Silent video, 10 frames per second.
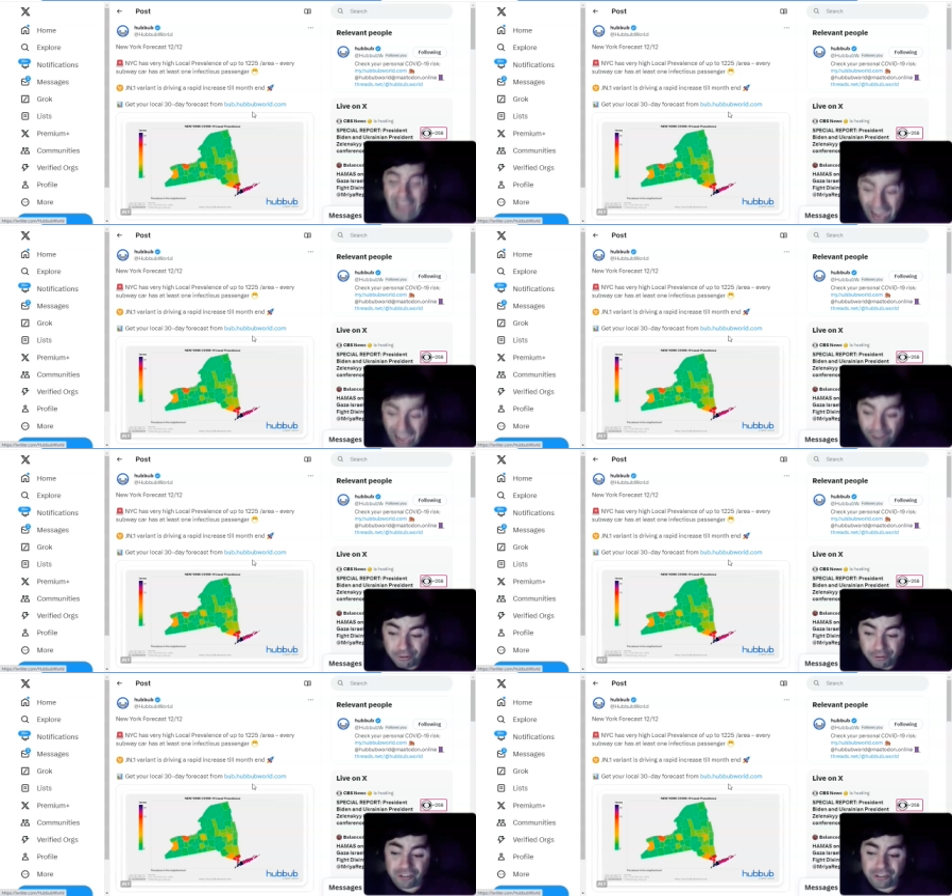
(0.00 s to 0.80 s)

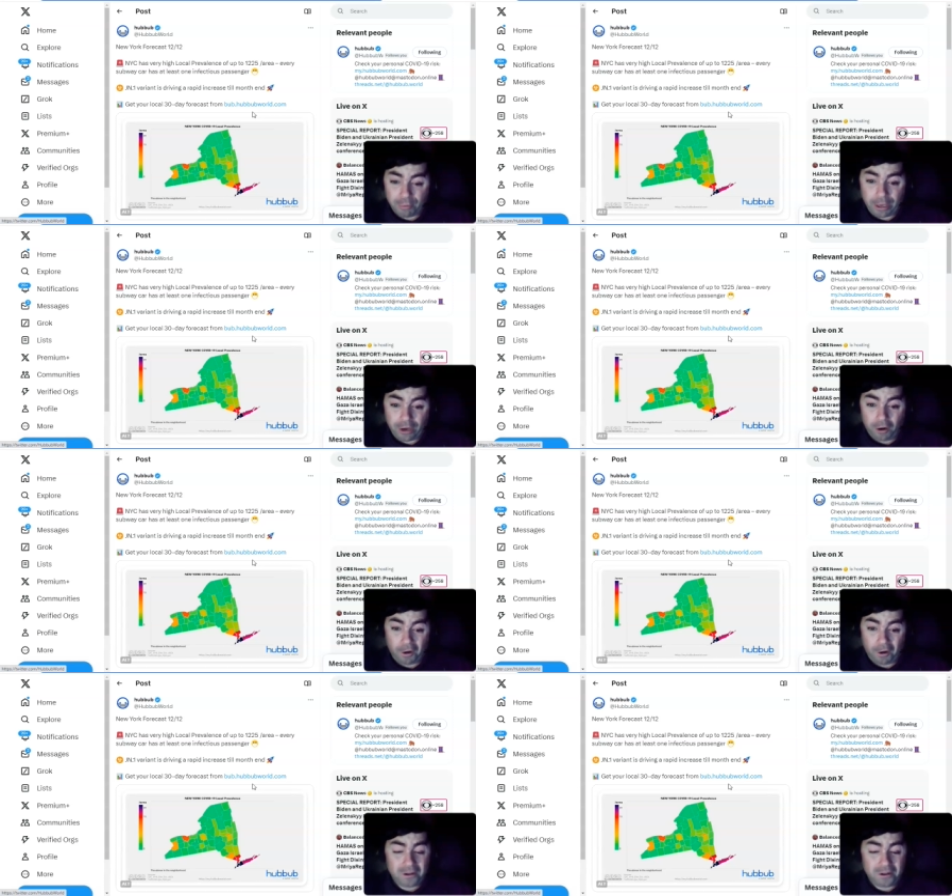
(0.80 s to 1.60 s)
Every subway car.
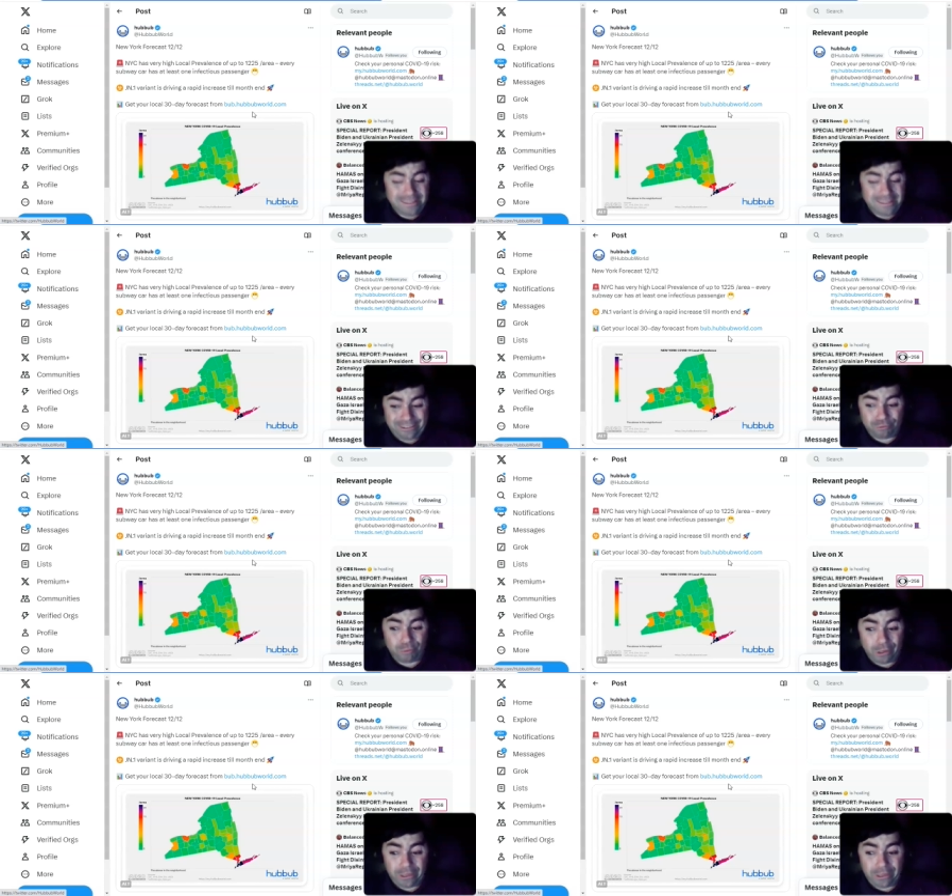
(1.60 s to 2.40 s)
That's
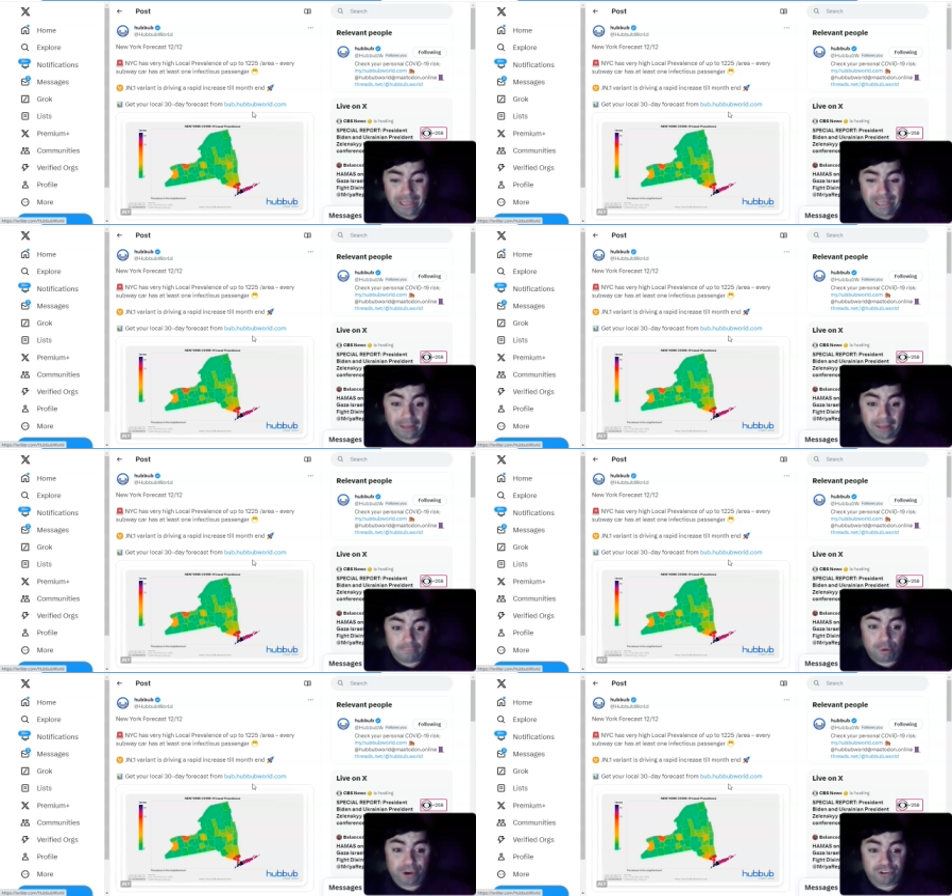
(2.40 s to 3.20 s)
really
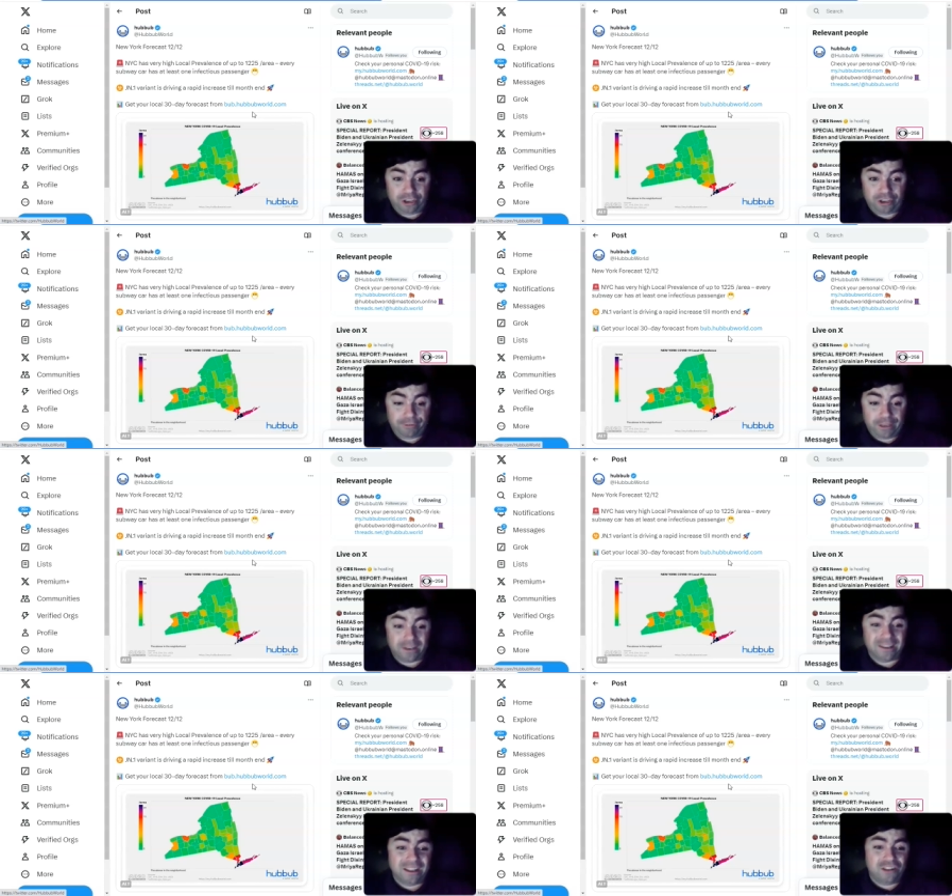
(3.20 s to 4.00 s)
pretty
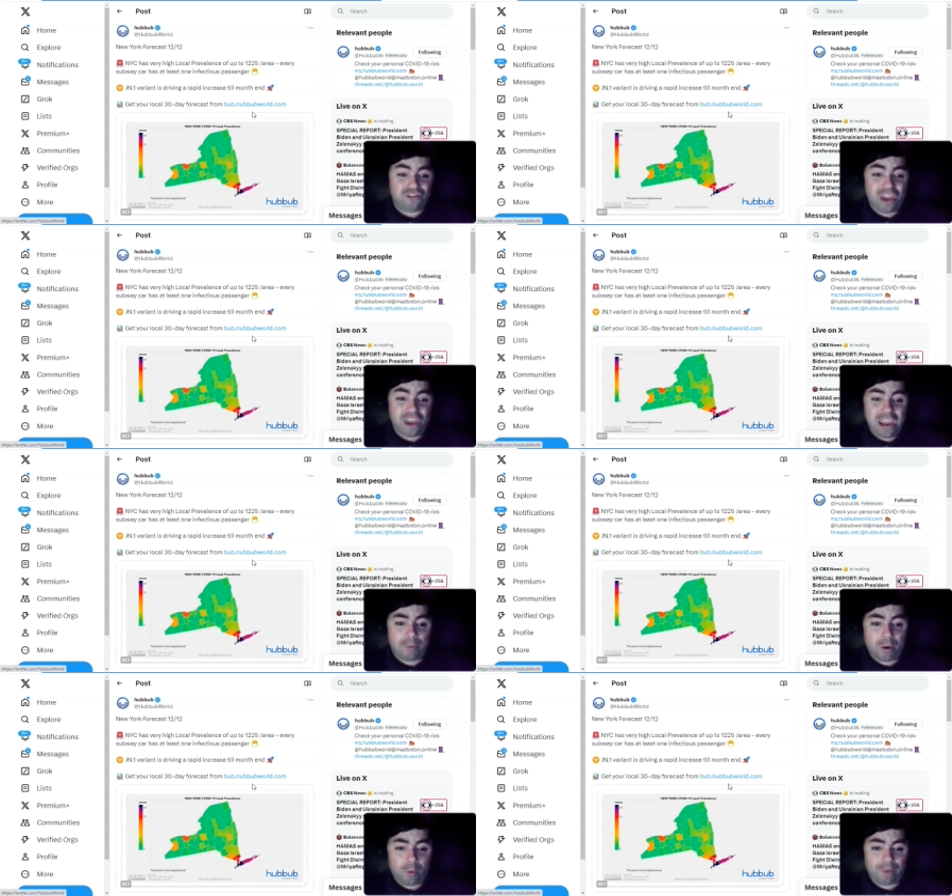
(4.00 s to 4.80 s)
significant.
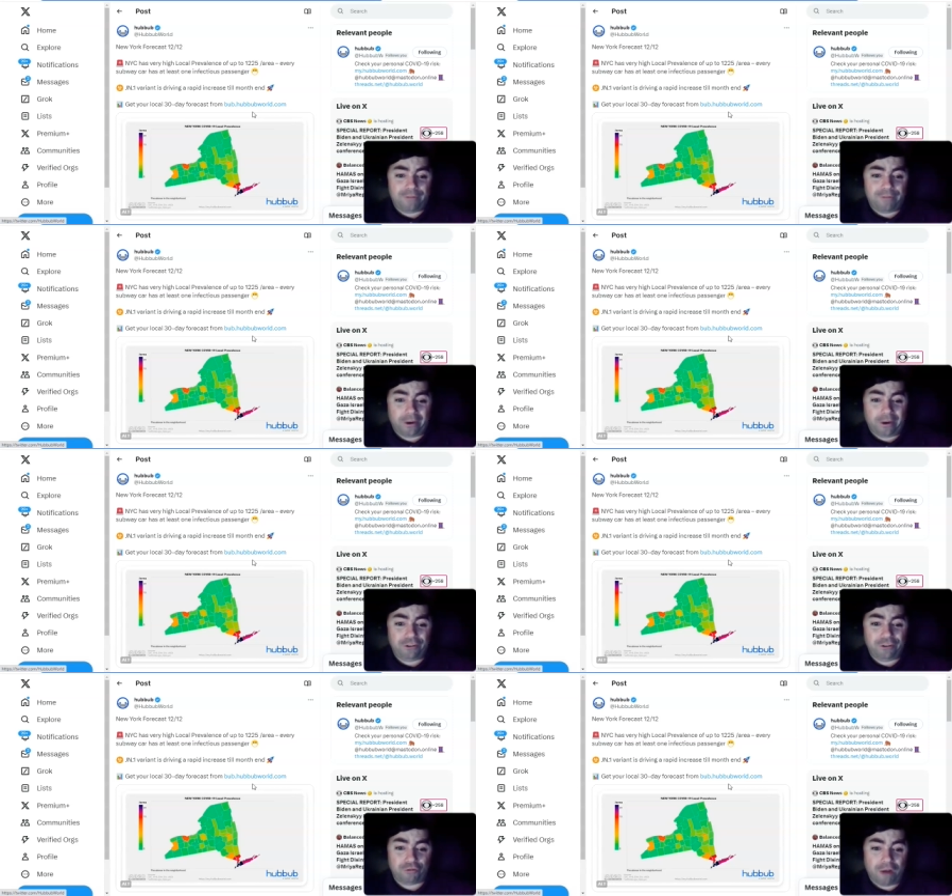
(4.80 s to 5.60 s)
JN.1 variant
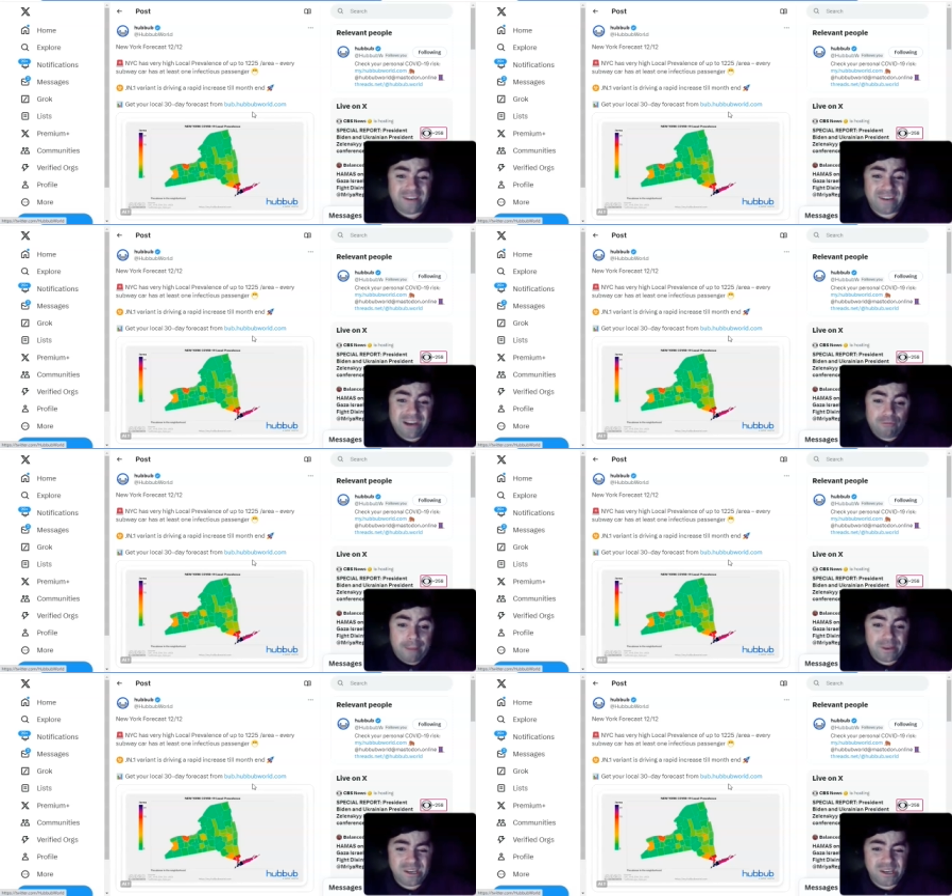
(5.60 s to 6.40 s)
is driving a
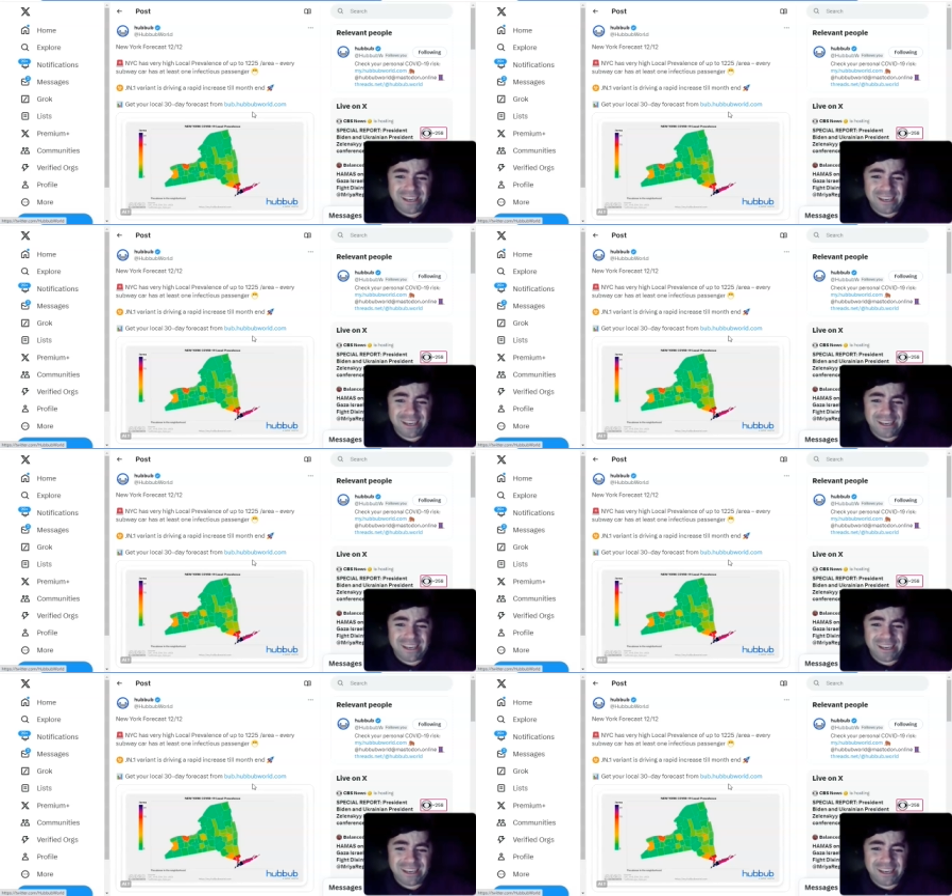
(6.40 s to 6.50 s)
rapid